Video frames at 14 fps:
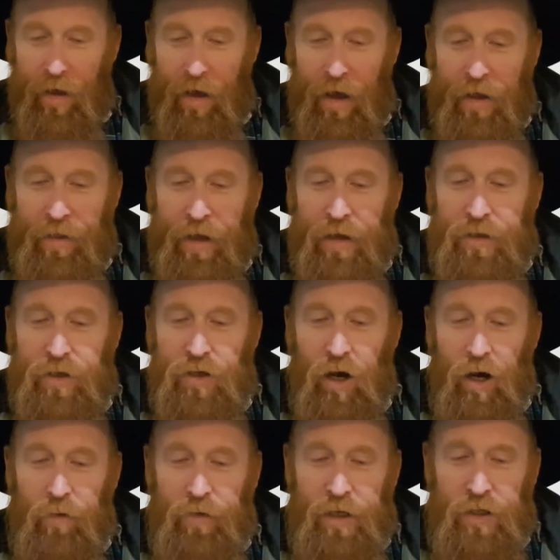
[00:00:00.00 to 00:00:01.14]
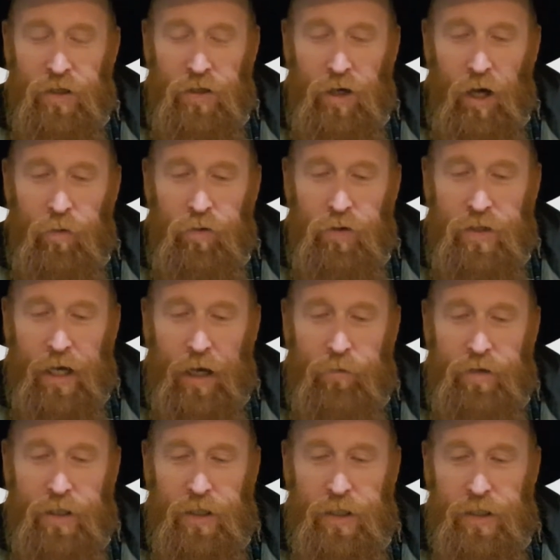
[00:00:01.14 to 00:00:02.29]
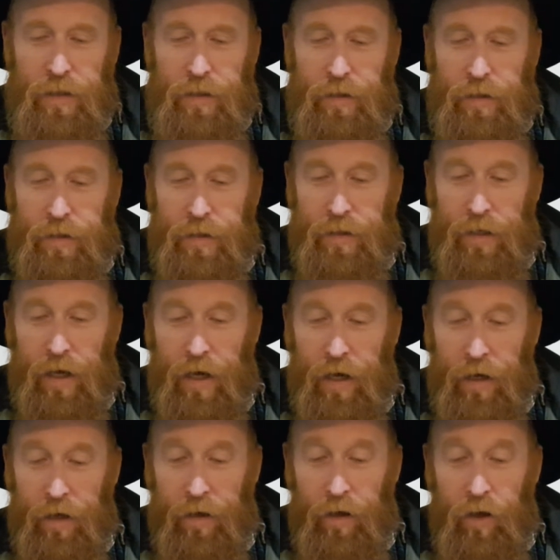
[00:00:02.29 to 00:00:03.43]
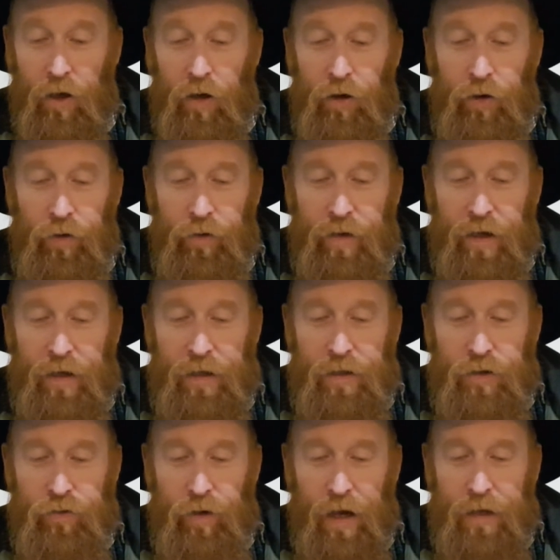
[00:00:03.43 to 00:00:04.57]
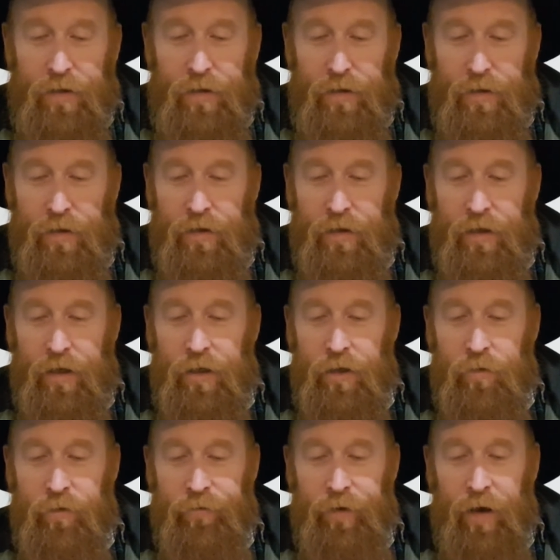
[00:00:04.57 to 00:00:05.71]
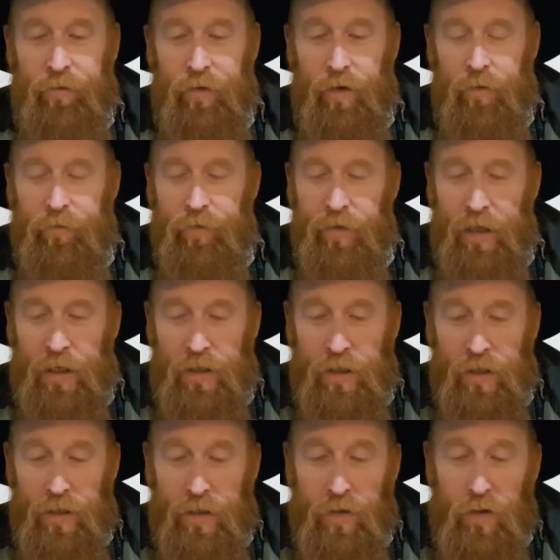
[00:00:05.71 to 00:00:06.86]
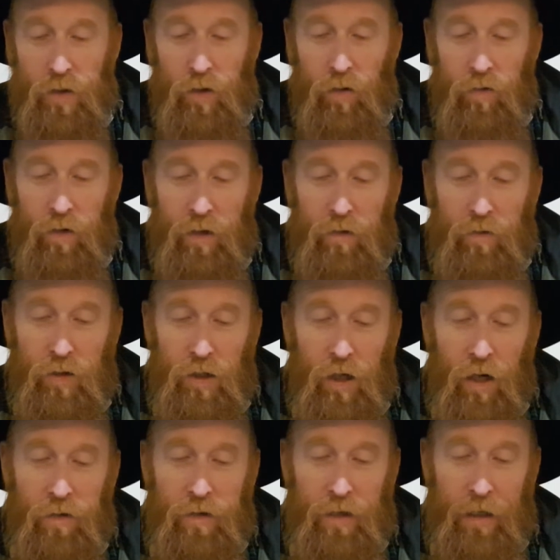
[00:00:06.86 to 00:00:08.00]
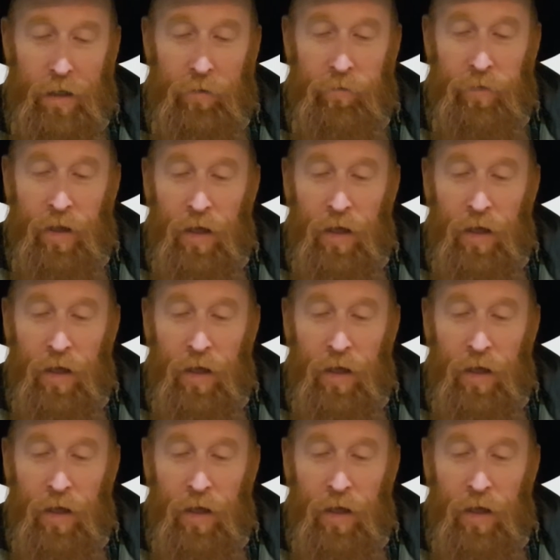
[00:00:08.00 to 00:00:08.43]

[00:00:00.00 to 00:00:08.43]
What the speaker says: At that time, the disciples came to Jesus, saying, "Who then is greatest in the kingdom of heaven?" Then Jesus called a little child to him,